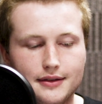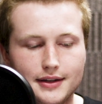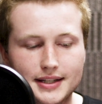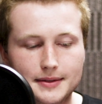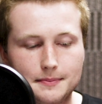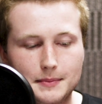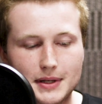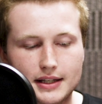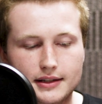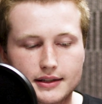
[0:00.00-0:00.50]

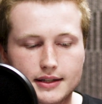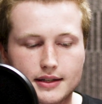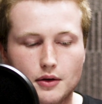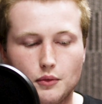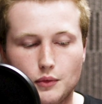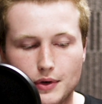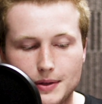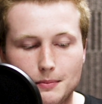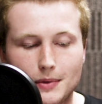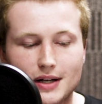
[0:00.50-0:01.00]
This means
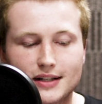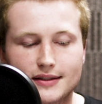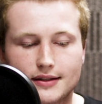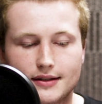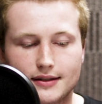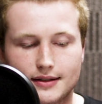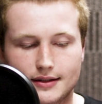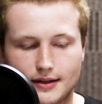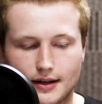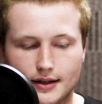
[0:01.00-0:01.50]
that we
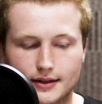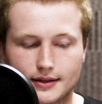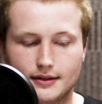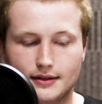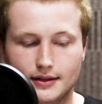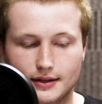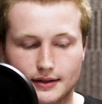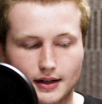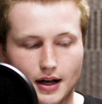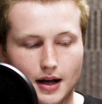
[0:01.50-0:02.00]
must
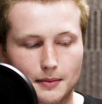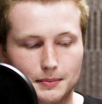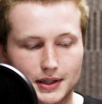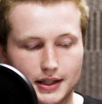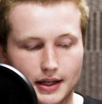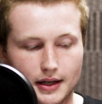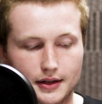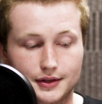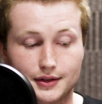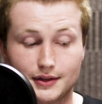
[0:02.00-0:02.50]
discuss these
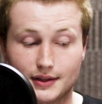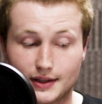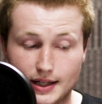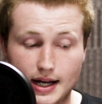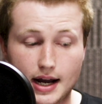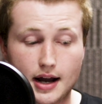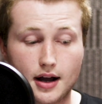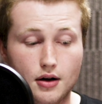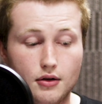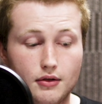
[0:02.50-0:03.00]
complications
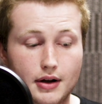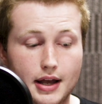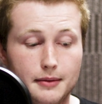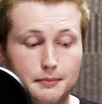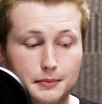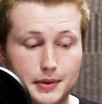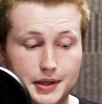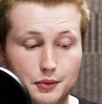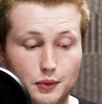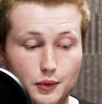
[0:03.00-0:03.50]
now
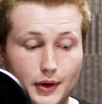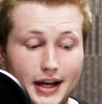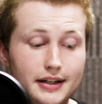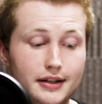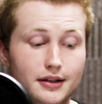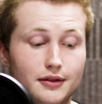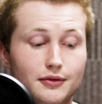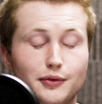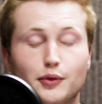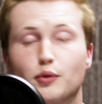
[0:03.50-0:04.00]
and be
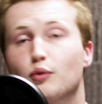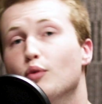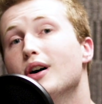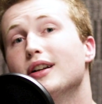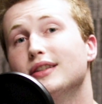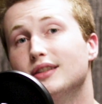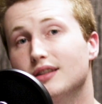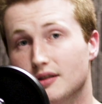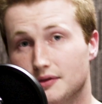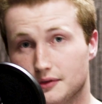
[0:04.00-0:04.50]
ready for
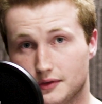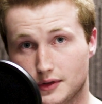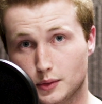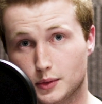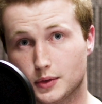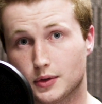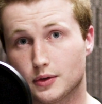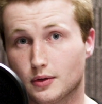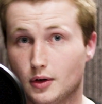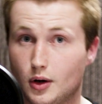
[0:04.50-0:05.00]
what the
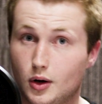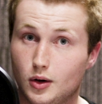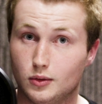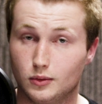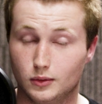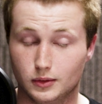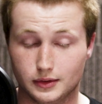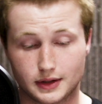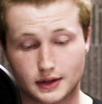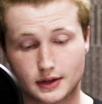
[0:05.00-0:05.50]
future
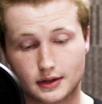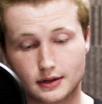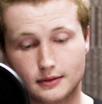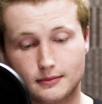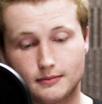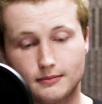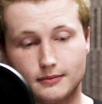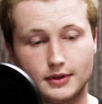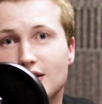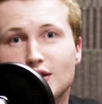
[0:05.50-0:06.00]
holds.
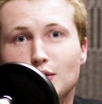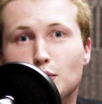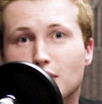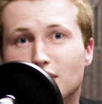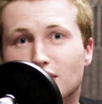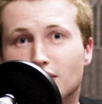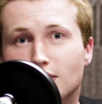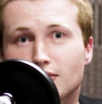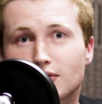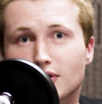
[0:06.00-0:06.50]

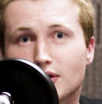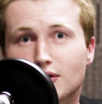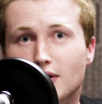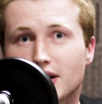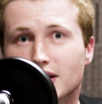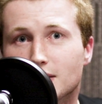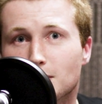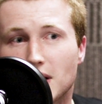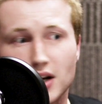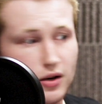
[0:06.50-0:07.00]
Switch over to
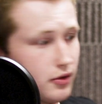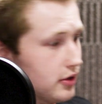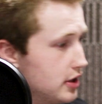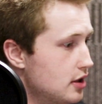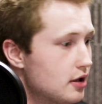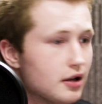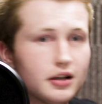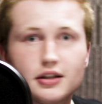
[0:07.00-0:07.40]
Grace Perry.